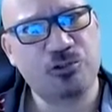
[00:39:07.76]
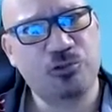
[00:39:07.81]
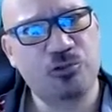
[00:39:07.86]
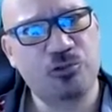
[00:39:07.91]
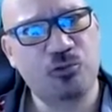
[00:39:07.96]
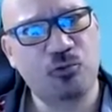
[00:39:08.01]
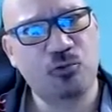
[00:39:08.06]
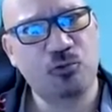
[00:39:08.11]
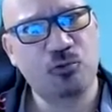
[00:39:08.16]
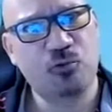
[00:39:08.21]

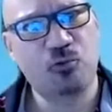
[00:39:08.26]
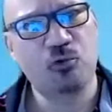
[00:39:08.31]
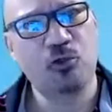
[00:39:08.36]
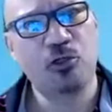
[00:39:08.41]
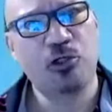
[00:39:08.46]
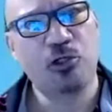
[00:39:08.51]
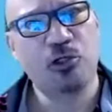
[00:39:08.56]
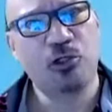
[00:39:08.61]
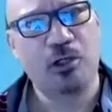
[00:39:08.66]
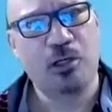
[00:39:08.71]
to
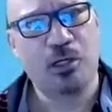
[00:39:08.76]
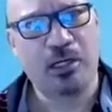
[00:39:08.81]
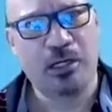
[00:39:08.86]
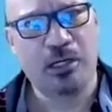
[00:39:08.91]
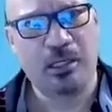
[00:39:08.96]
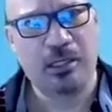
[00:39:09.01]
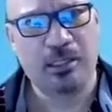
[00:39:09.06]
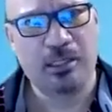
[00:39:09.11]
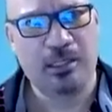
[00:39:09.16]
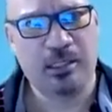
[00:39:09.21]

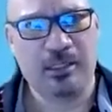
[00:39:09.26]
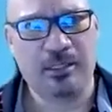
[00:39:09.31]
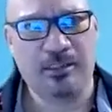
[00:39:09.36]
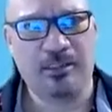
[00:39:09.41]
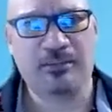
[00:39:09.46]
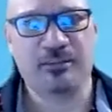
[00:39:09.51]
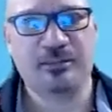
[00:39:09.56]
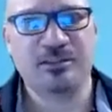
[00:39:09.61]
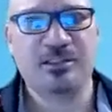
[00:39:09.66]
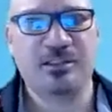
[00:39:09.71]

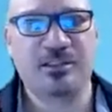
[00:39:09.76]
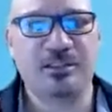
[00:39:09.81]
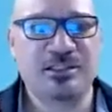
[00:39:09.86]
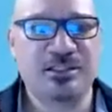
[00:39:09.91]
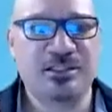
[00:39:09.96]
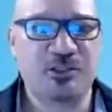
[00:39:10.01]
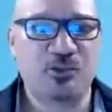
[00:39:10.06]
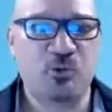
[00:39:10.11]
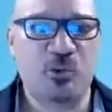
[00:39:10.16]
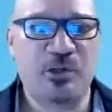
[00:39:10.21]

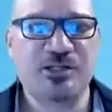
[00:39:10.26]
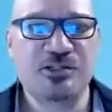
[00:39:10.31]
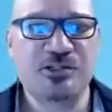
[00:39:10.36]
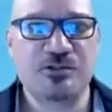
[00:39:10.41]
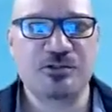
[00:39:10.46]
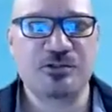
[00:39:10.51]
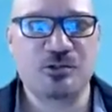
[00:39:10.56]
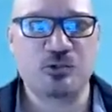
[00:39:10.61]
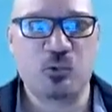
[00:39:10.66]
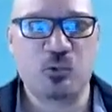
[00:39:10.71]

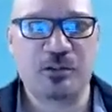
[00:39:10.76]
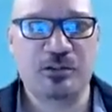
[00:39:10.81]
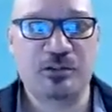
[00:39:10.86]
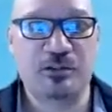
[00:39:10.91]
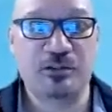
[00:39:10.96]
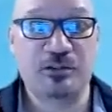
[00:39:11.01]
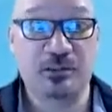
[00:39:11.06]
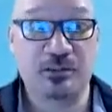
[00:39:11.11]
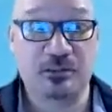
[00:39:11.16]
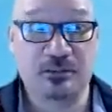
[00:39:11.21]
situations
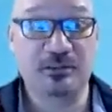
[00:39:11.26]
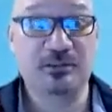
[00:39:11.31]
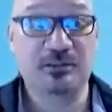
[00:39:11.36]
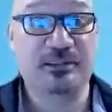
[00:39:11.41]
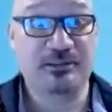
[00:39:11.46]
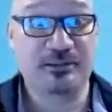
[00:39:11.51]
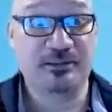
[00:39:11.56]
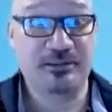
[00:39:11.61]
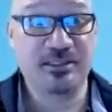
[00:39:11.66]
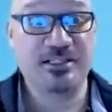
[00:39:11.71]
where
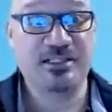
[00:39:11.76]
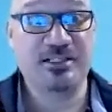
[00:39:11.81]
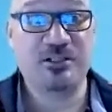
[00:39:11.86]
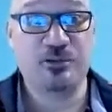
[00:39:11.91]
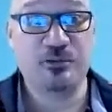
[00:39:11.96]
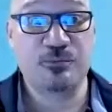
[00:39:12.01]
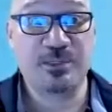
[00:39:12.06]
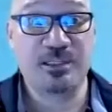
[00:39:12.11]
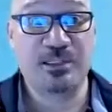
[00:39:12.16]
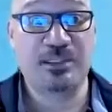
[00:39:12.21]
there needs
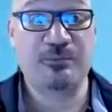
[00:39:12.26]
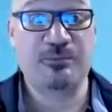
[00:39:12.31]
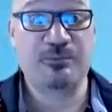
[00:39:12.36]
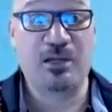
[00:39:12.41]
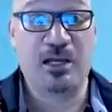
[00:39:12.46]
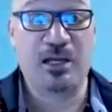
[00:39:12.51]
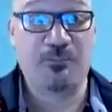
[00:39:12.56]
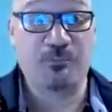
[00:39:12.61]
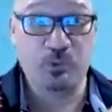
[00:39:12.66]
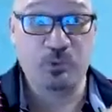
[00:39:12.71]
to be
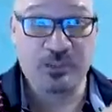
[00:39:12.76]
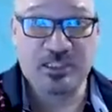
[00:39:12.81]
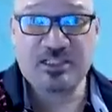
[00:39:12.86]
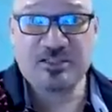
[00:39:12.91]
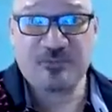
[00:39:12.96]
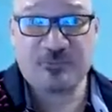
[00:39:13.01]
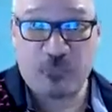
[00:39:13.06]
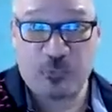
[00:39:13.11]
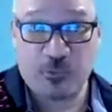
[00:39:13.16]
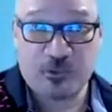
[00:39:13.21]
a police
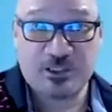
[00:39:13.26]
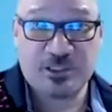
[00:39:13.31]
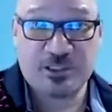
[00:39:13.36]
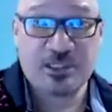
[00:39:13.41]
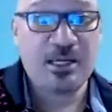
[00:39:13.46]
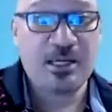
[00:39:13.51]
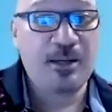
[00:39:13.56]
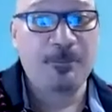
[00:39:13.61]
force,